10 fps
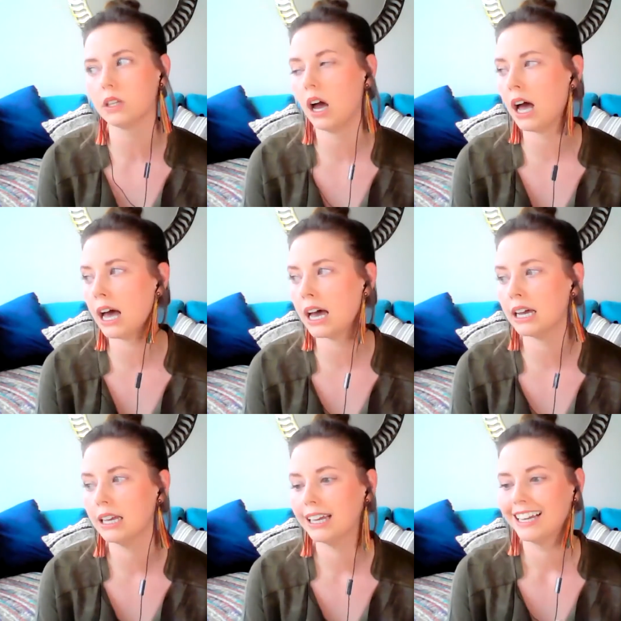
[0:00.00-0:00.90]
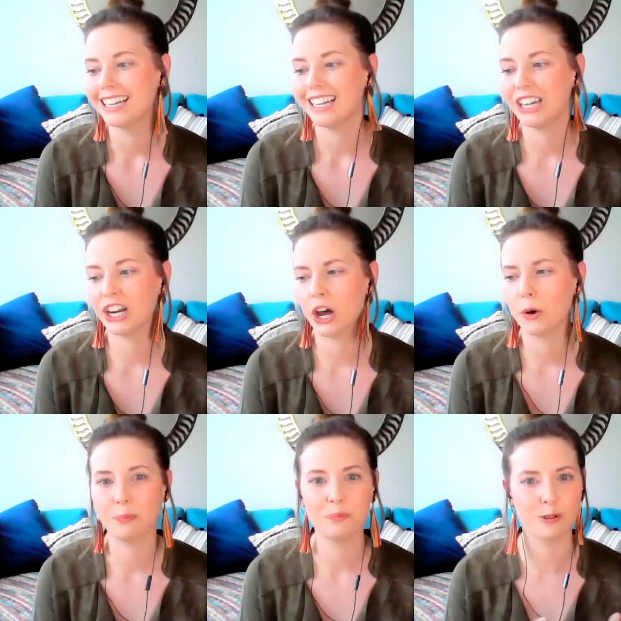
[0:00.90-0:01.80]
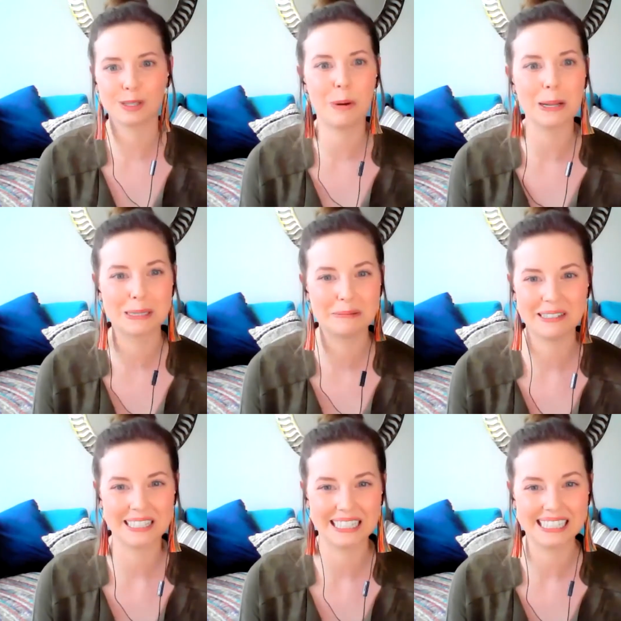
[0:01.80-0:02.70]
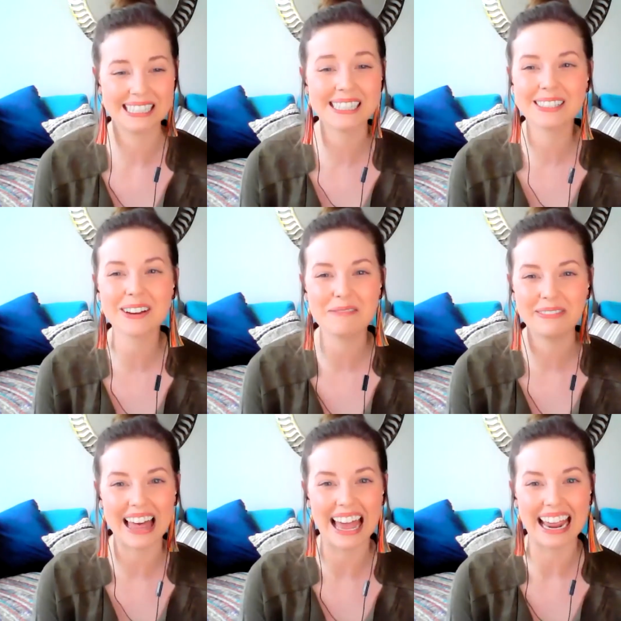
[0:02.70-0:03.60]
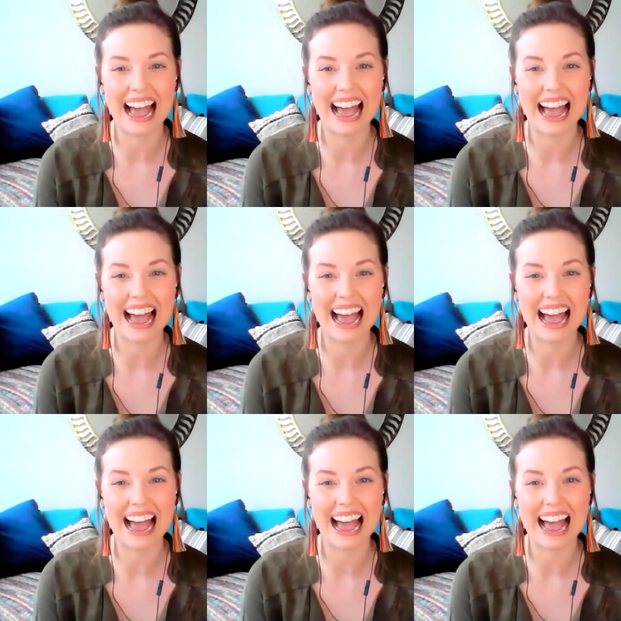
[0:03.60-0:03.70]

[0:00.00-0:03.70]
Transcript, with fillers: uh, you know, responsibilities. Just go play.